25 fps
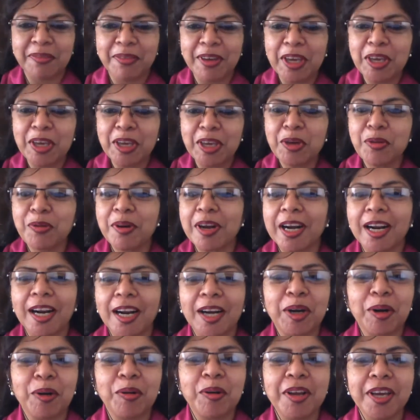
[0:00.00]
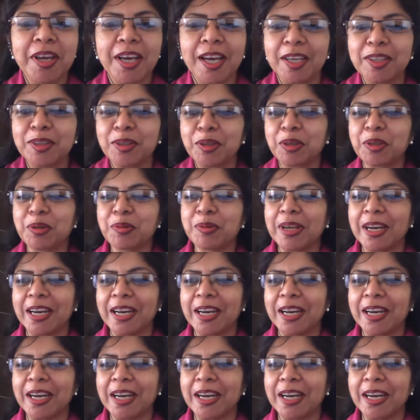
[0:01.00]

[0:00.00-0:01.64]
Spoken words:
The way you were concluding, I thought you were